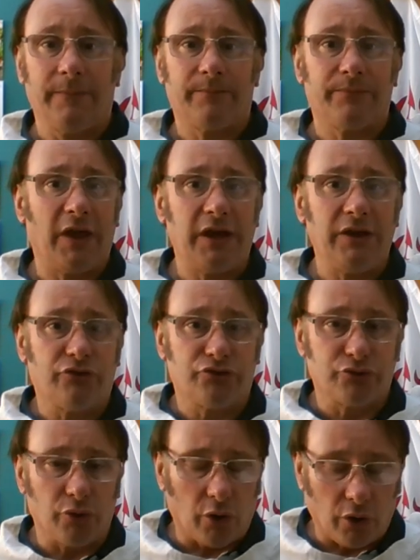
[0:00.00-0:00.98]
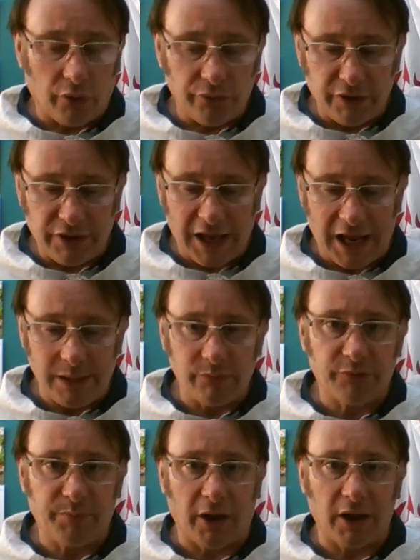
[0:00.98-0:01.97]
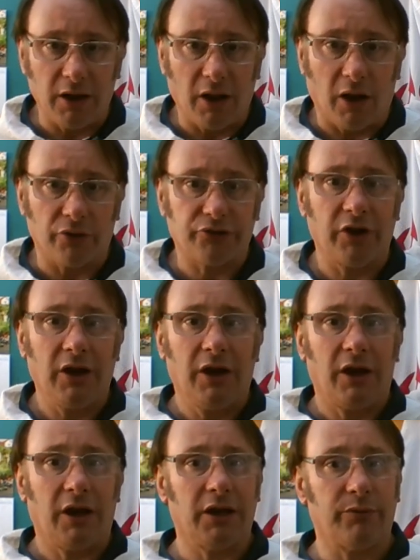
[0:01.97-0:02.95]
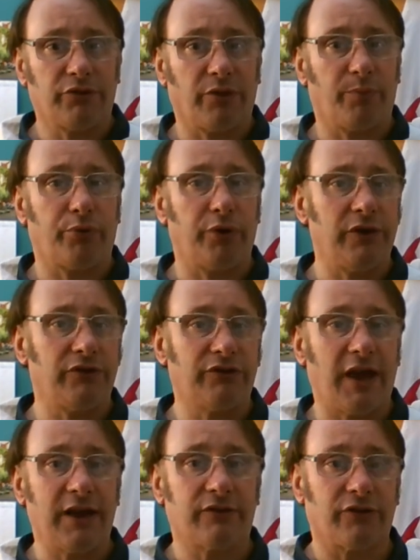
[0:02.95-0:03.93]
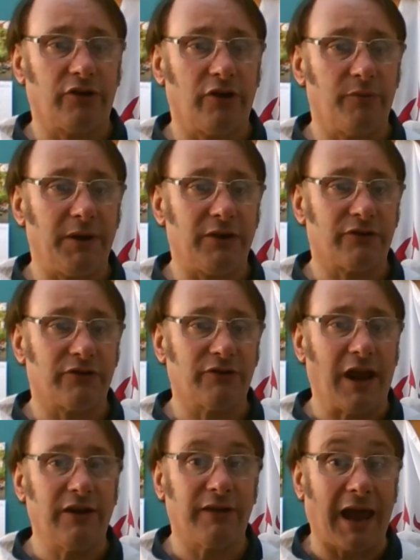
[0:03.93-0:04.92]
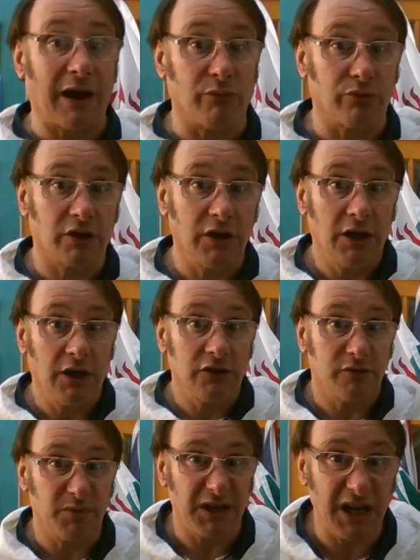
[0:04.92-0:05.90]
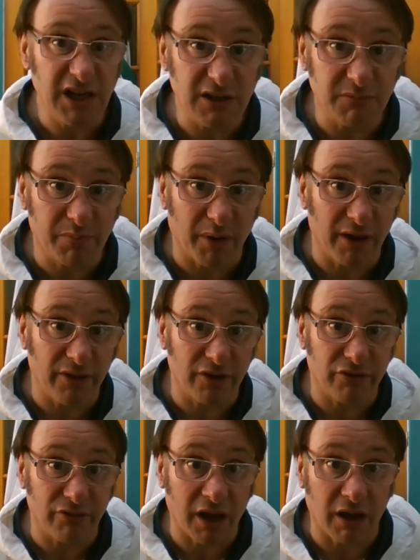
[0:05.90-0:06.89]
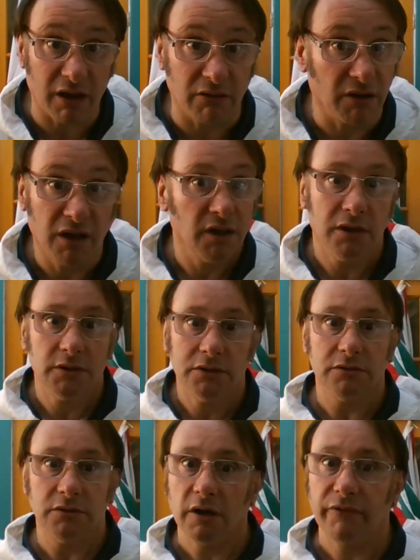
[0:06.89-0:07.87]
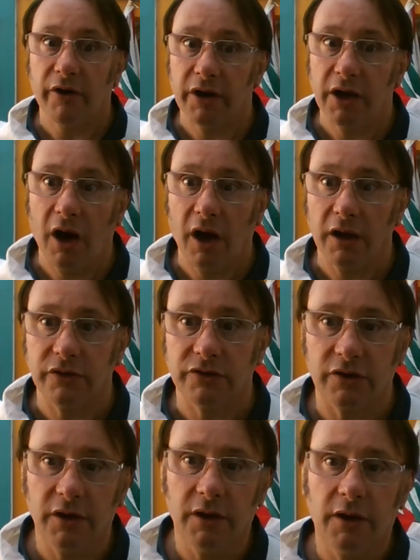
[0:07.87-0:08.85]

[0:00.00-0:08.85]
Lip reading: They'd drawn the names by lot and it was the princess that had been sent out to be eaten by the dragon. Not very nice.